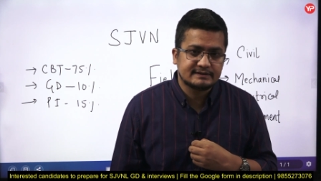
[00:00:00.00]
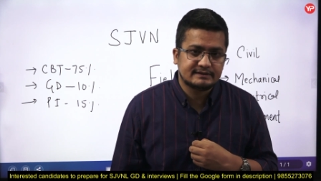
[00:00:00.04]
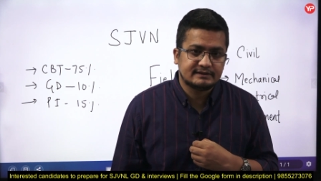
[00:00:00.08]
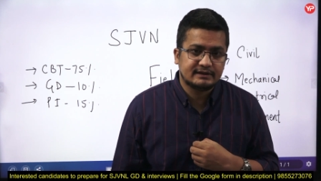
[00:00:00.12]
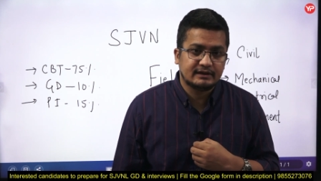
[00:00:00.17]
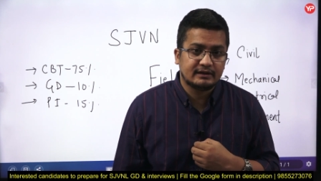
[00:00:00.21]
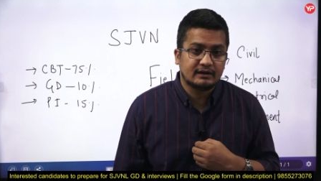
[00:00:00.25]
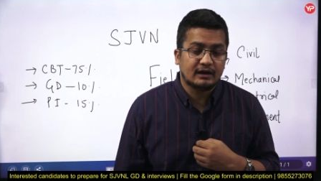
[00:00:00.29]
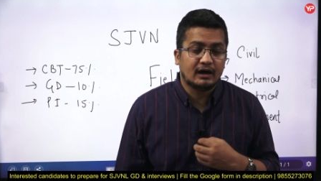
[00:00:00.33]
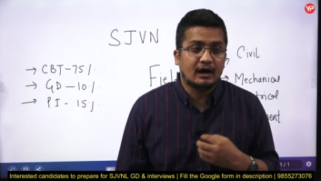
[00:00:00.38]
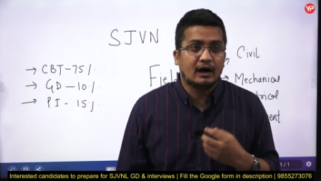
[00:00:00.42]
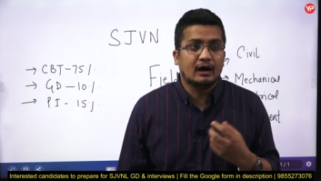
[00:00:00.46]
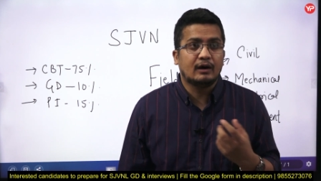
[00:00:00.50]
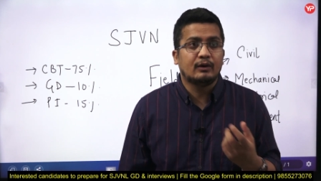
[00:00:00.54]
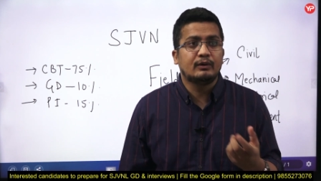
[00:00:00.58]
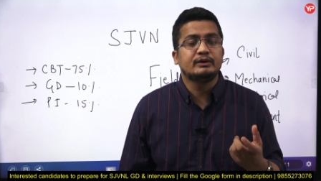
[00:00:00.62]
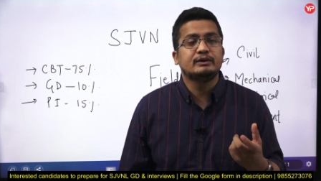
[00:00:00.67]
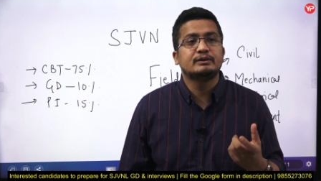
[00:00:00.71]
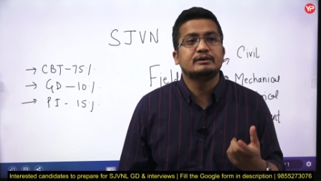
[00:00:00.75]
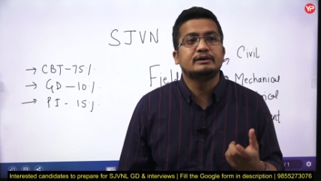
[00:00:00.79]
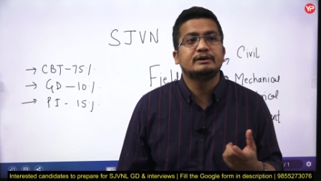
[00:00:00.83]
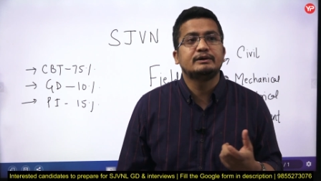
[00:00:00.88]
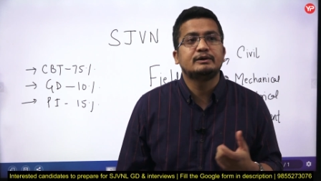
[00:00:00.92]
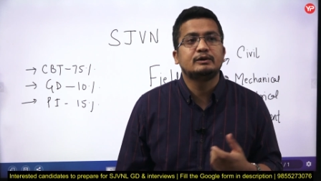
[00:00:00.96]
then how
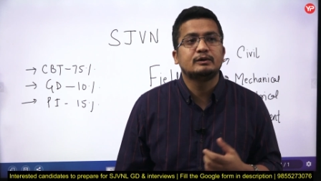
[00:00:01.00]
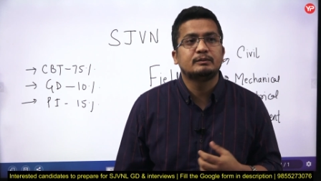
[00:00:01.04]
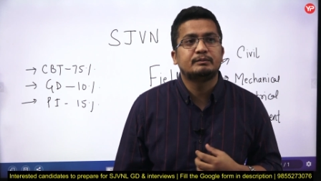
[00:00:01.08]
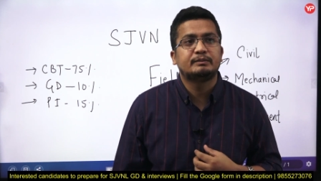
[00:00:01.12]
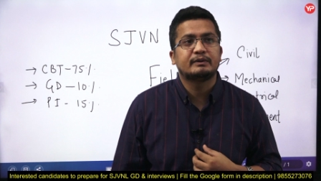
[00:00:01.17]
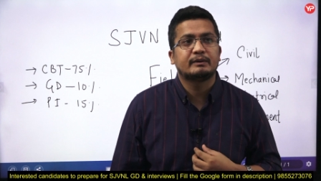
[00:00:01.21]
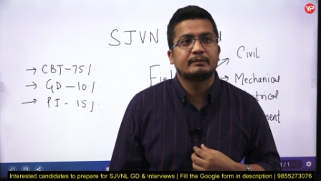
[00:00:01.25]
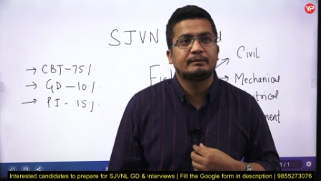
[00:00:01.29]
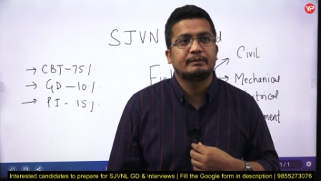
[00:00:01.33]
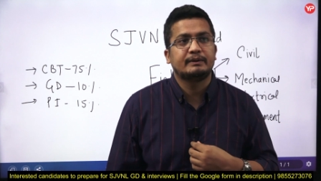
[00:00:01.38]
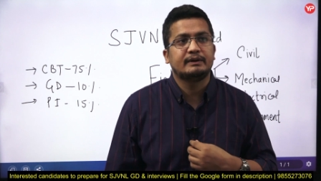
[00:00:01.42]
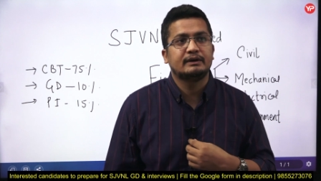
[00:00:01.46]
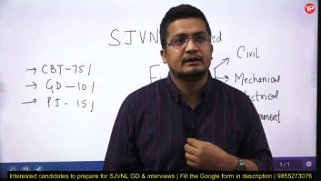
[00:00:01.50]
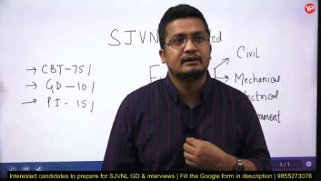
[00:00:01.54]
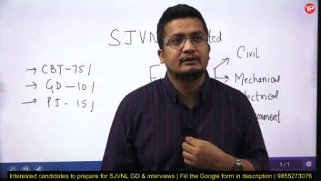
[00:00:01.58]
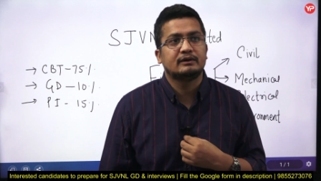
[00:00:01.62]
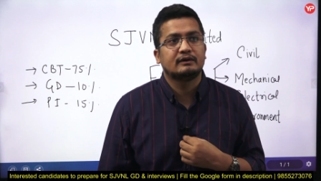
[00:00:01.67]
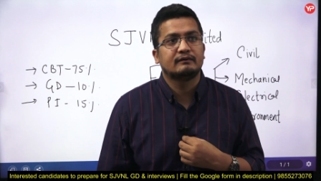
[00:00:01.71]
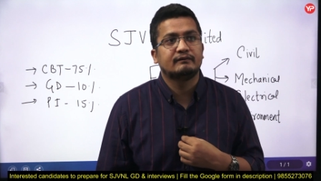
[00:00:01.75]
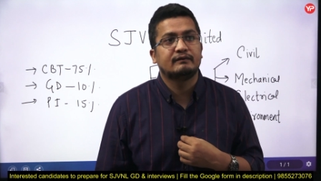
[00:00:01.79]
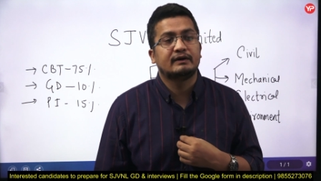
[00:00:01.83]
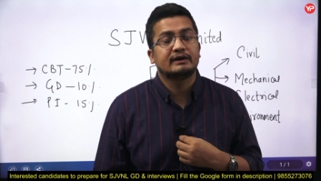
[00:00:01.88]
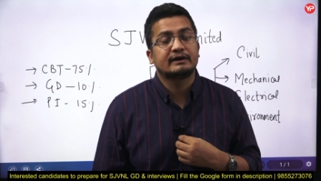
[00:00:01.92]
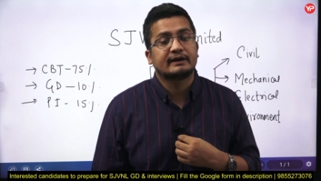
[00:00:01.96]
you need to prepare
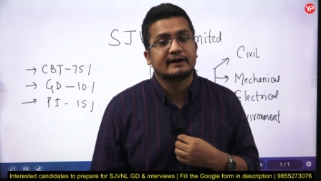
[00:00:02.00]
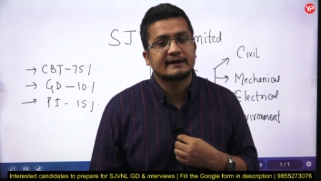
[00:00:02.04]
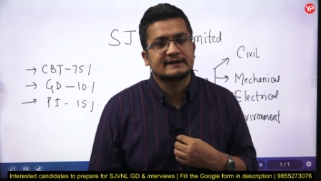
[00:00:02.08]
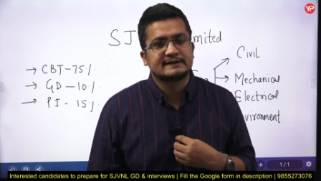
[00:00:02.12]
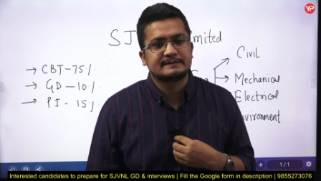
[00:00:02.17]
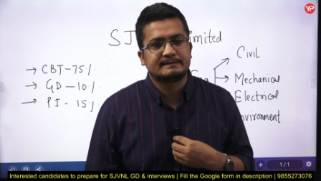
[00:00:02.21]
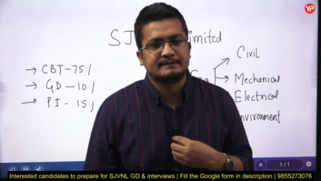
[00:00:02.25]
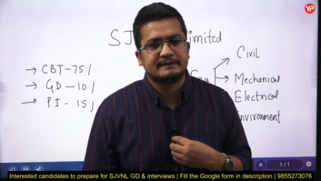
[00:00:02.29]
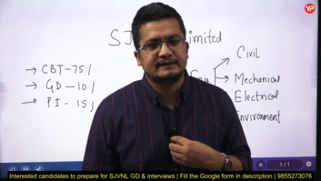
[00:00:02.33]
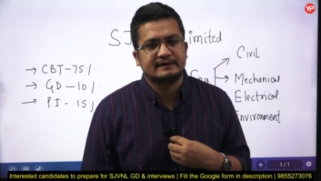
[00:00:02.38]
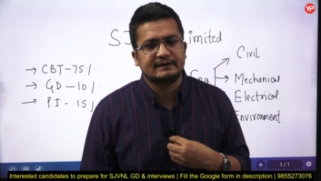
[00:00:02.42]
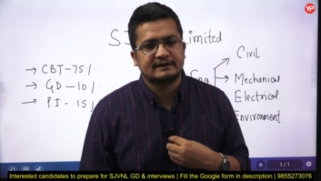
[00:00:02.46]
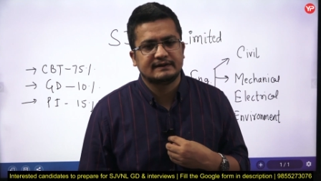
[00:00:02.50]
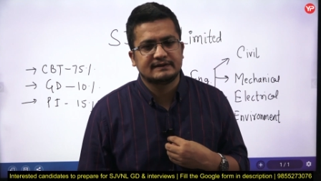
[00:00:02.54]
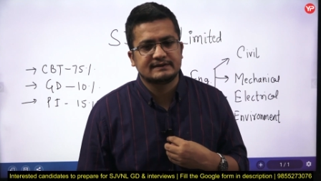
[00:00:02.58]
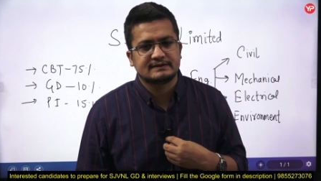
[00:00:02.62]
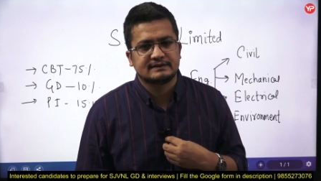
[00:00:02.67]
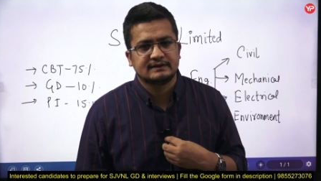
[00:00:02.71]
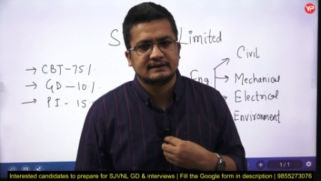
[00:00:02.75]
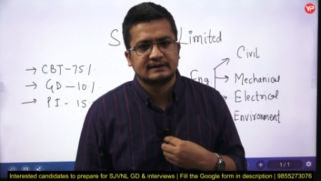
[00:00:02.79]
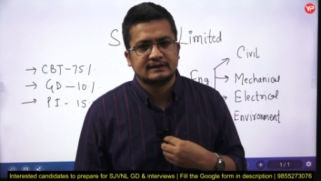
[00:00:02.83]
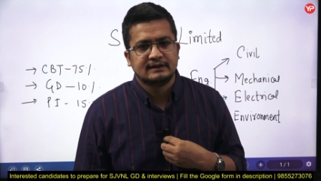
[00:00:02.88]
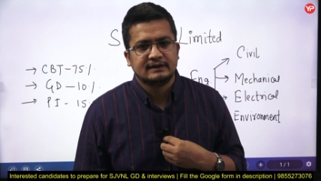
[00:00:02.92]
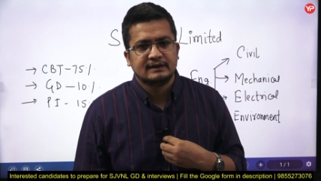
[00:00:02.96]
your work
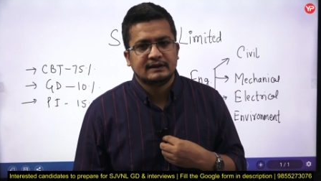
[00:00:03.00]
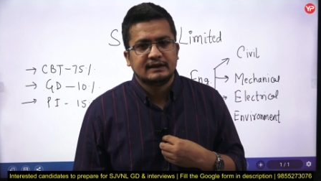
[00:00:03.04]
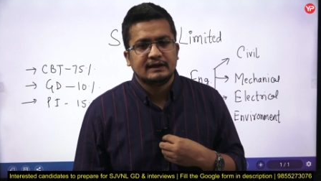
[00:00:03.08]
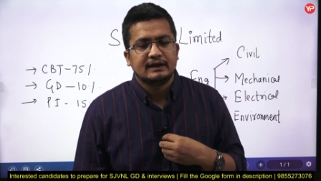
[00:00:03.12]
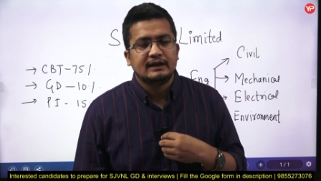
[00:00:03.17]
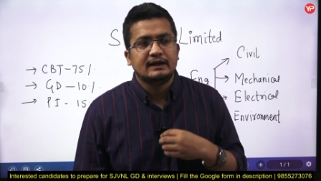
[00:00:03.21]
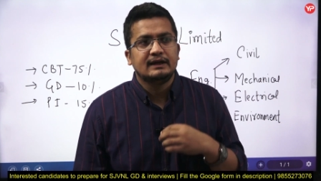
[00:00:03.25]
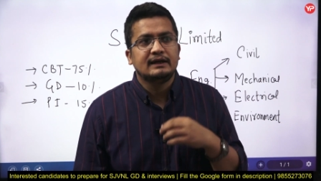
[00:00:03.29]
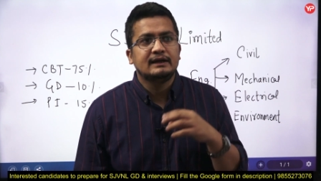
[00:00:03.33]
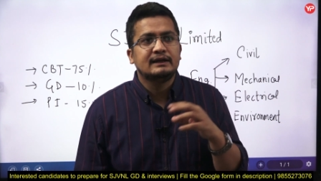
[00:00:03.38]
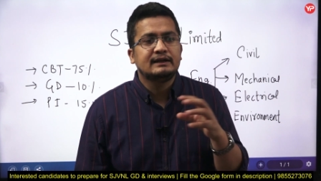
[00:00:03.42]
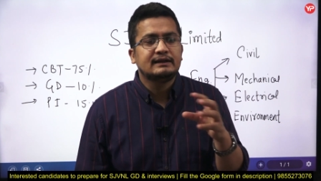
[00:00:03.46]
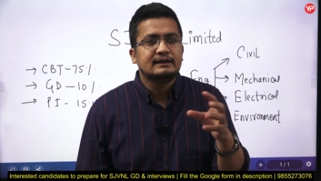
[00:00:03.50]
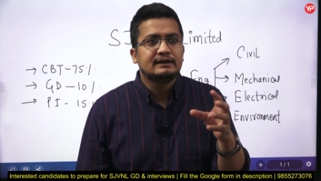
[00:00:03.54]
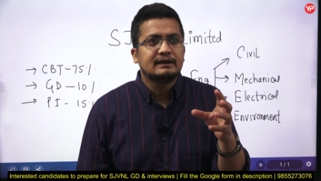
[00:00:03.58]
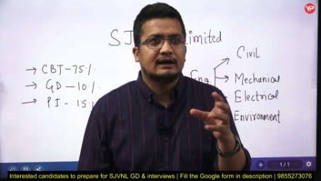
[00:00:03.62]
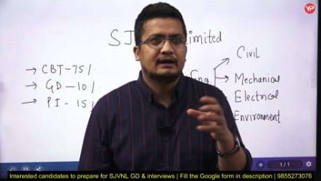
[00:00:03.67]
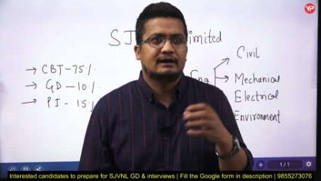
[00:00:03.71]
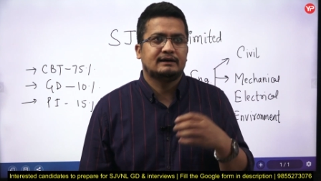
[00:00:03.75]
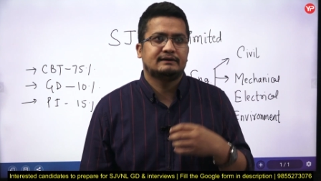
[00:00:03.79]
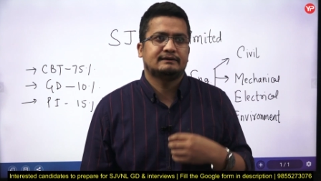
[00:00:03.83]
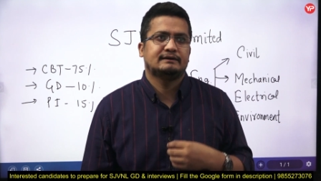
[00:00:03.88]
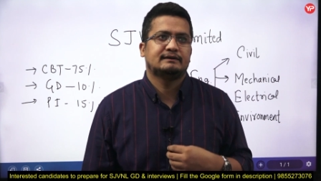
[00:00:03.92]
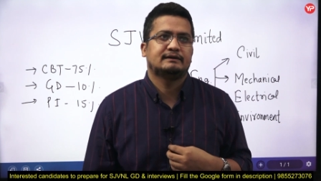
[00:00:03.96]
experience in
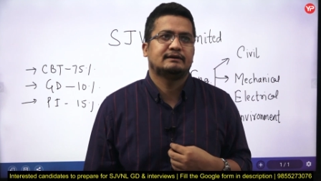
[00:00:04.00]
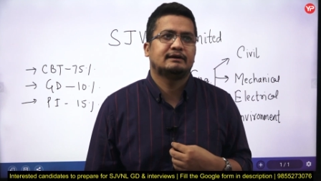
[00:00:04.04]
the